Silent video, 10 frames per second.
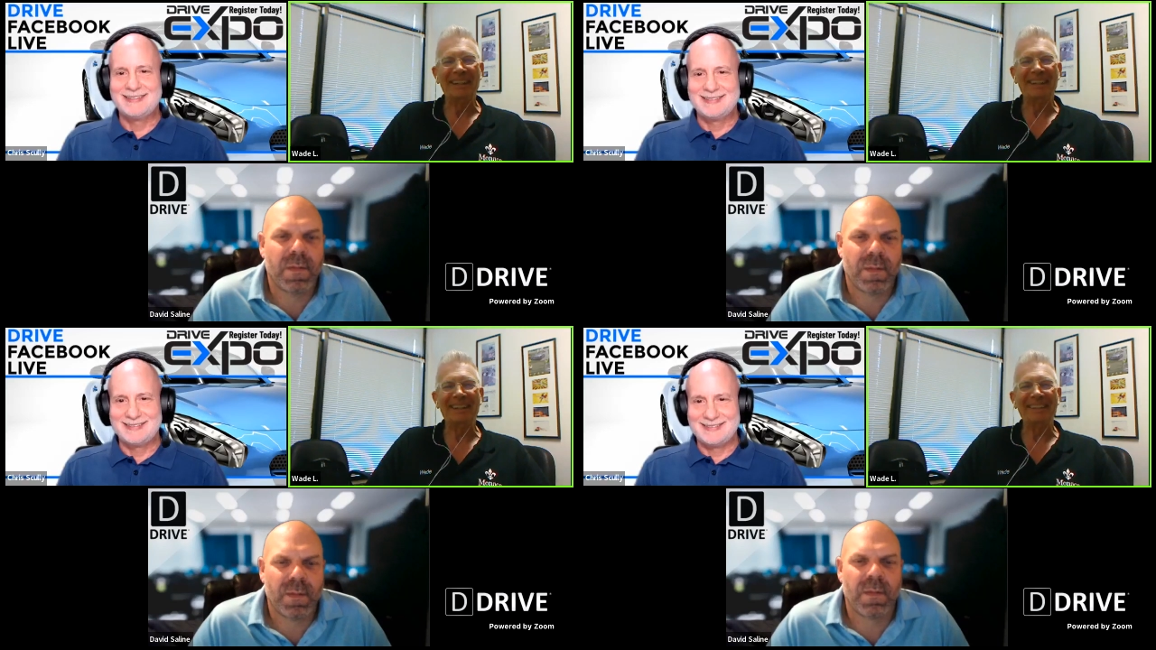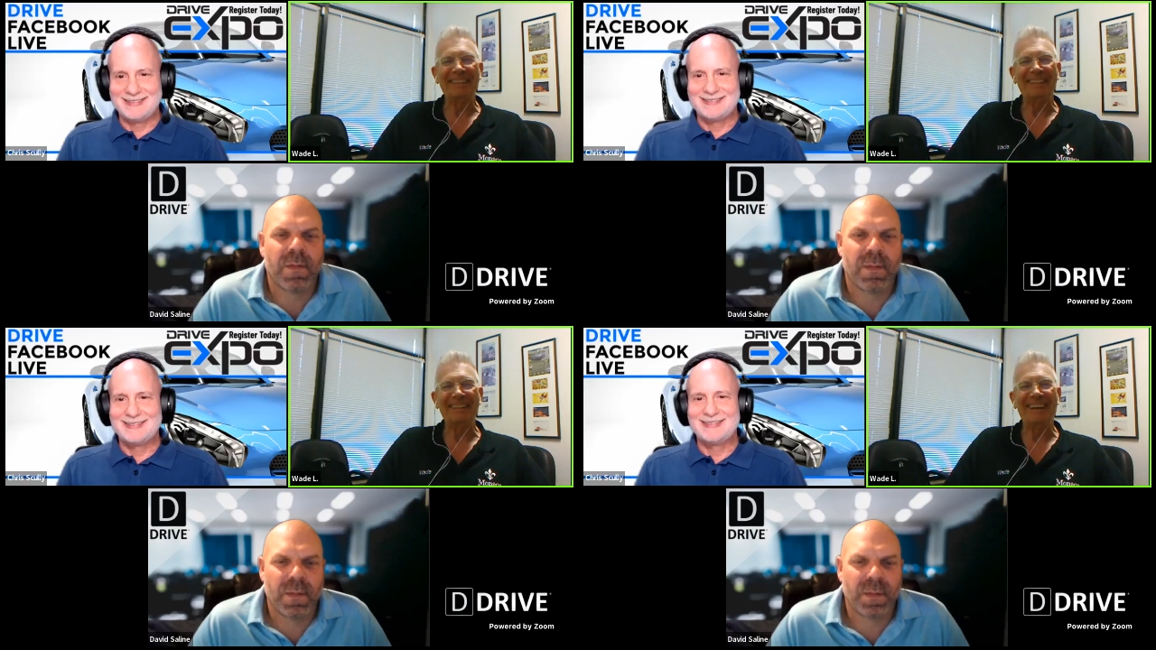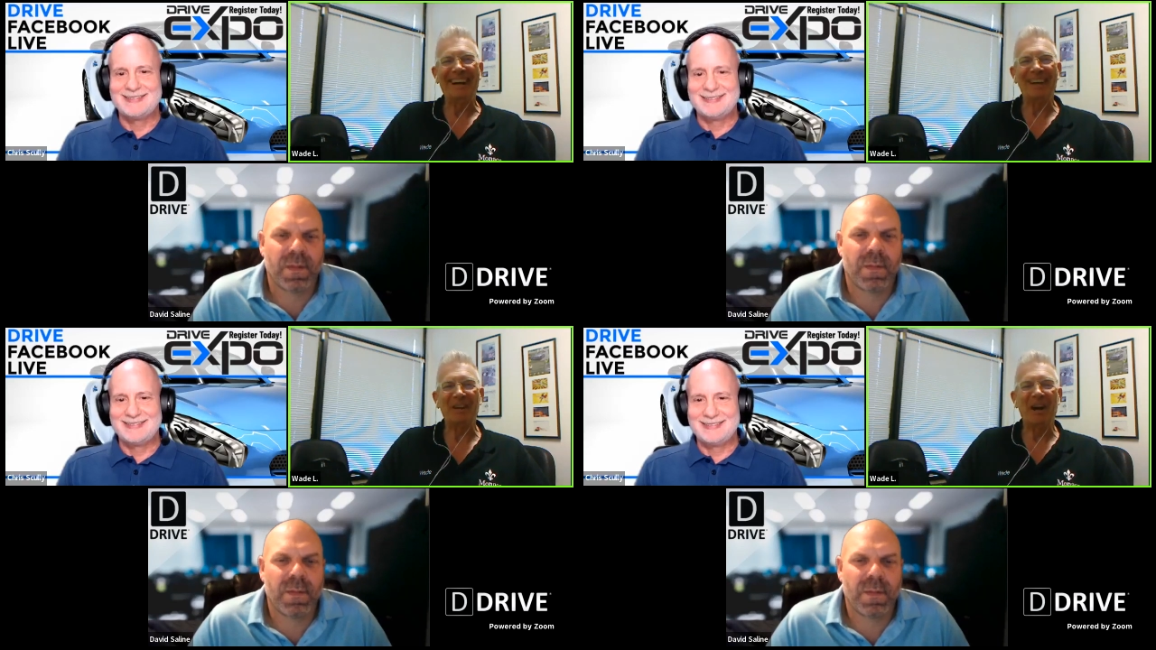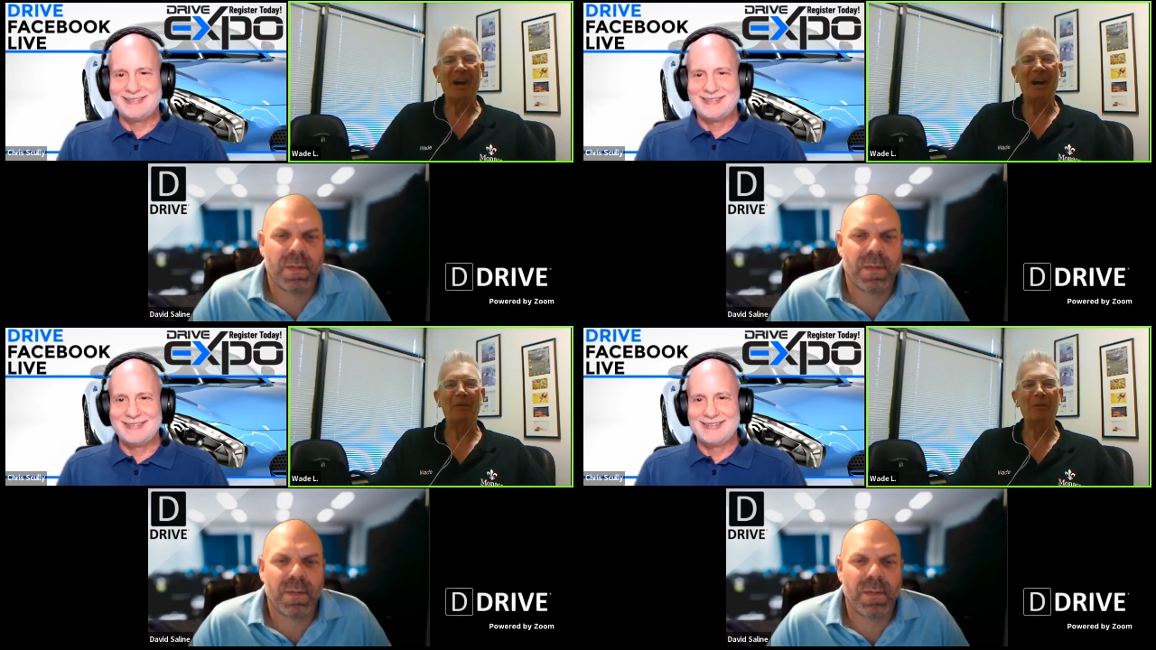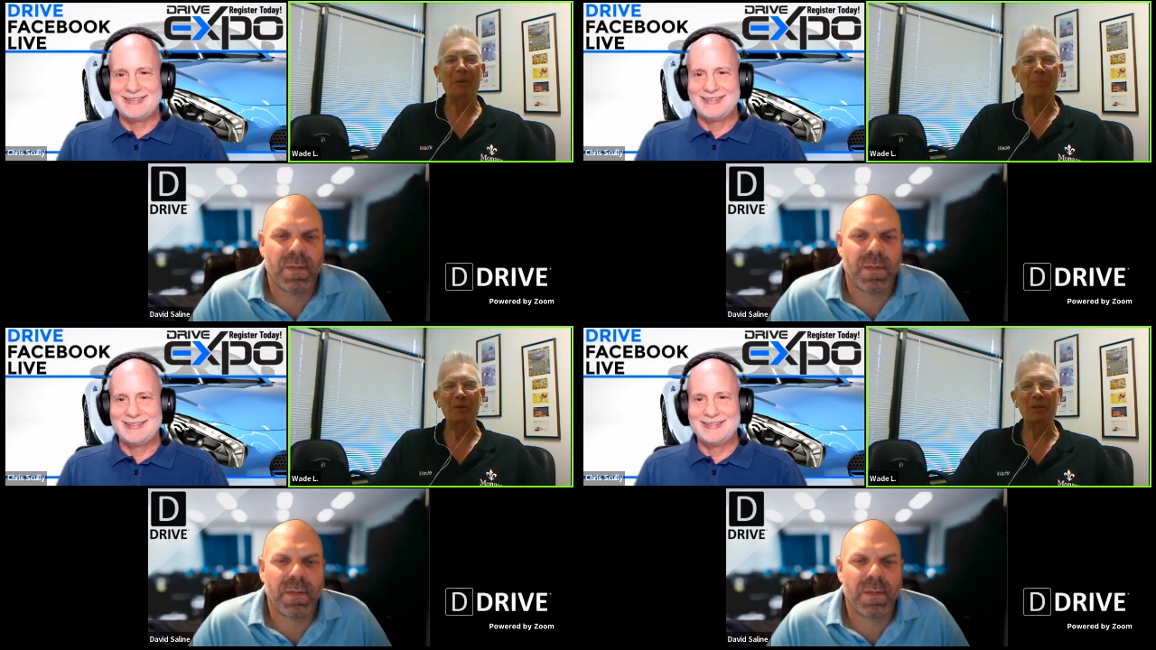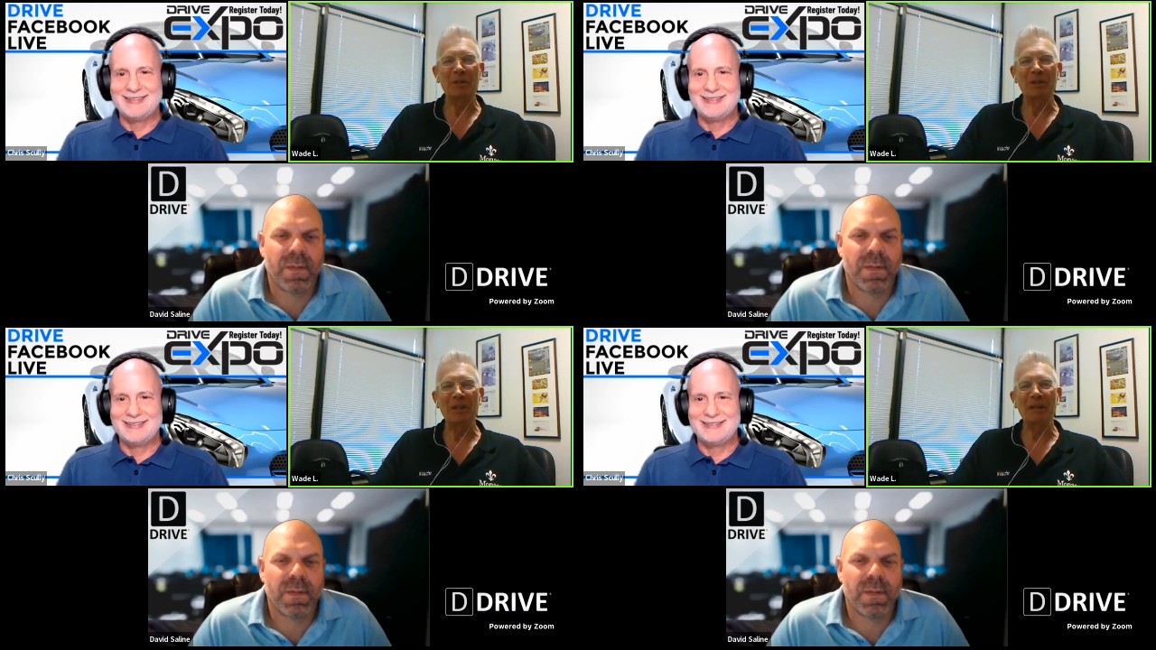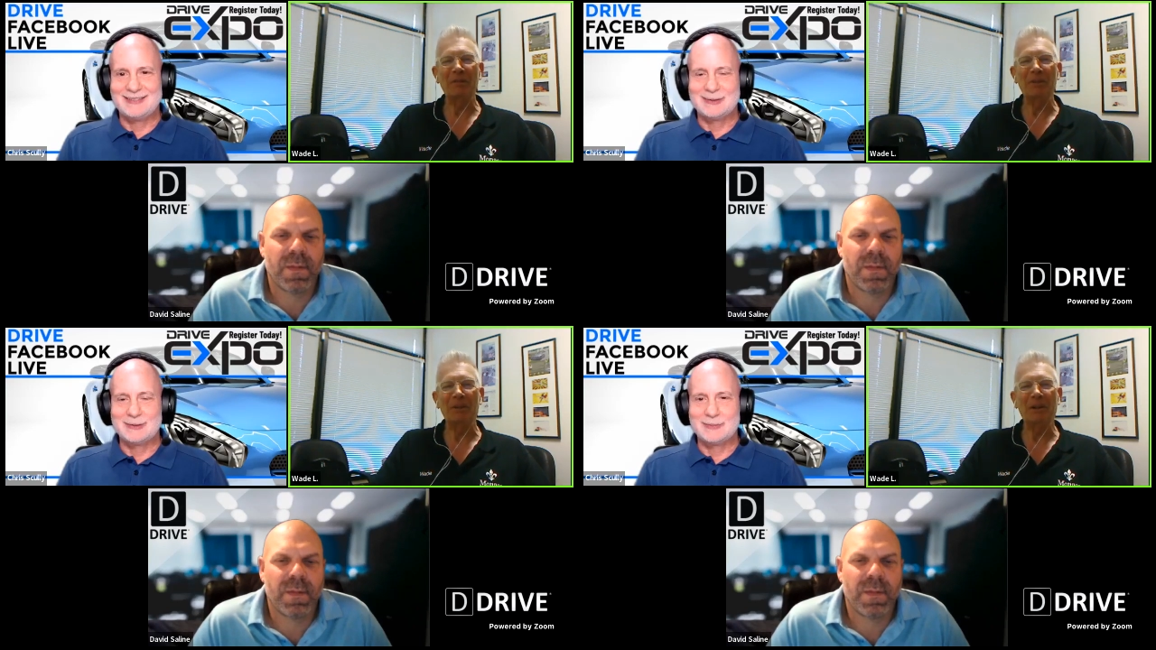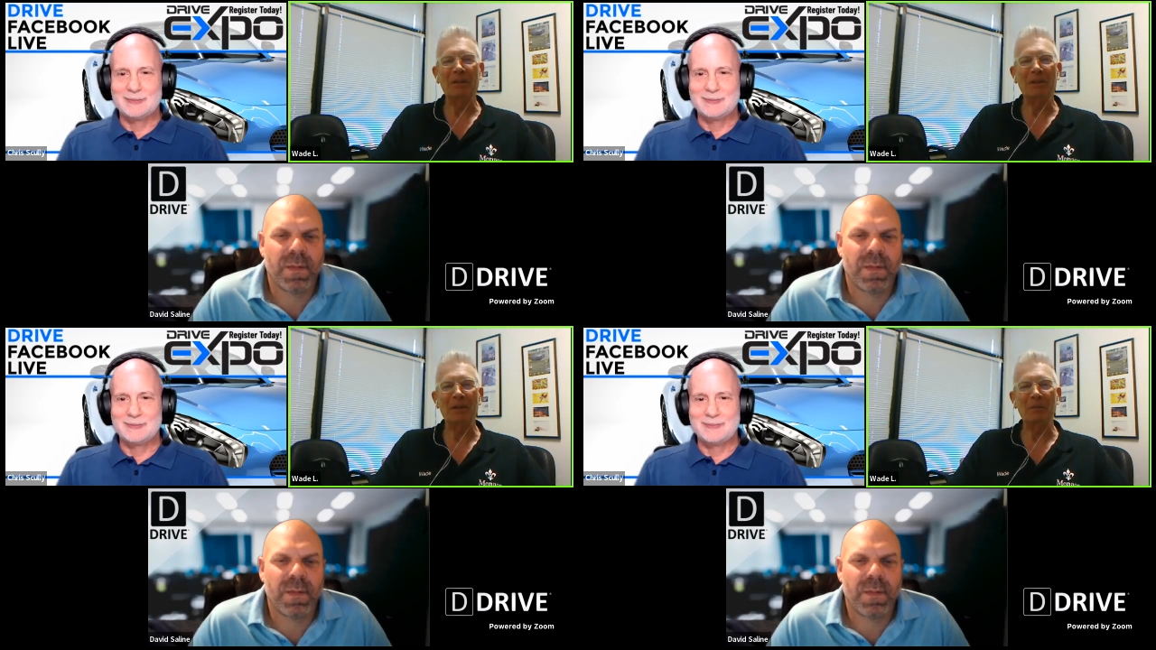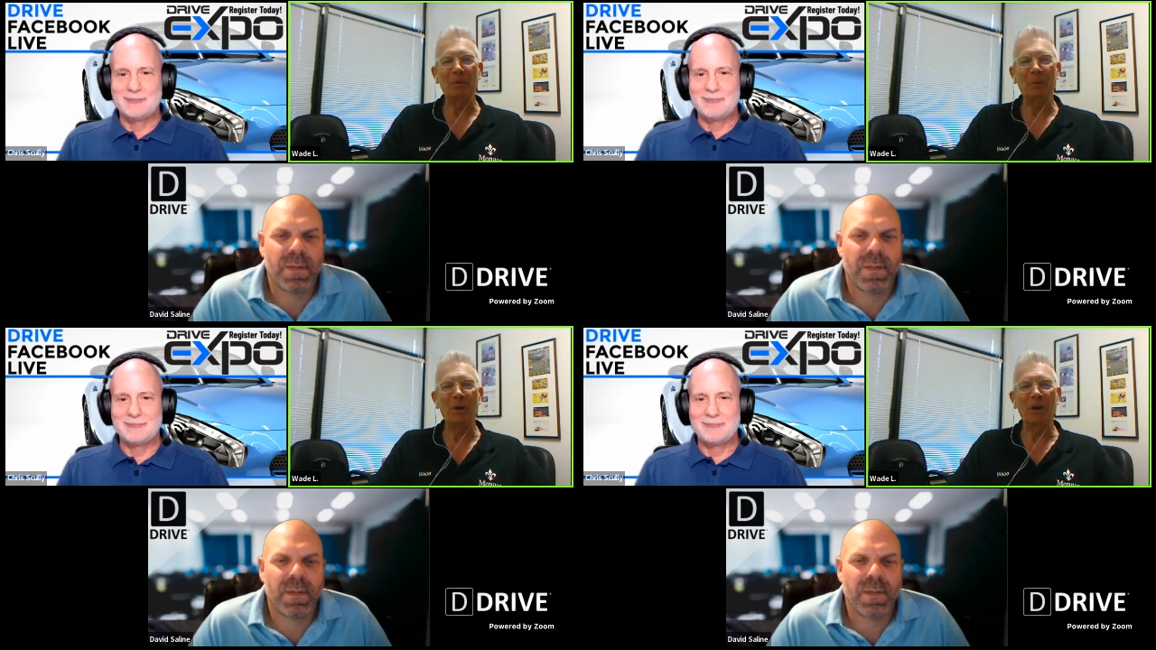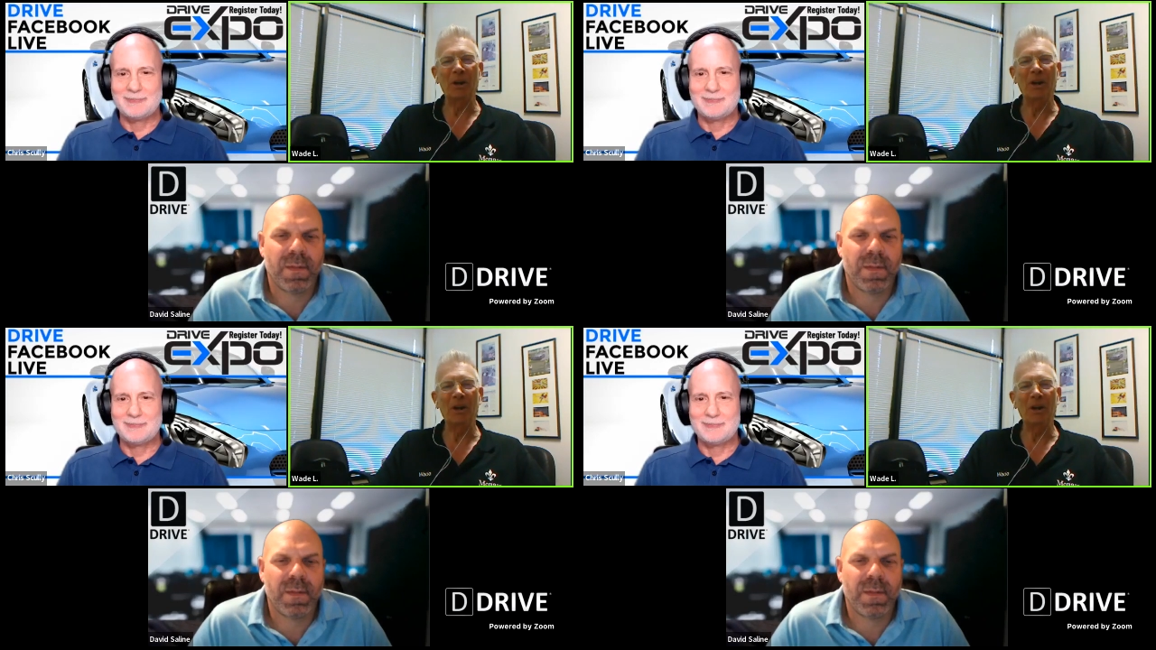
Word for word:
Speaker 1: And I I remember seeing David there. I think you were wearing a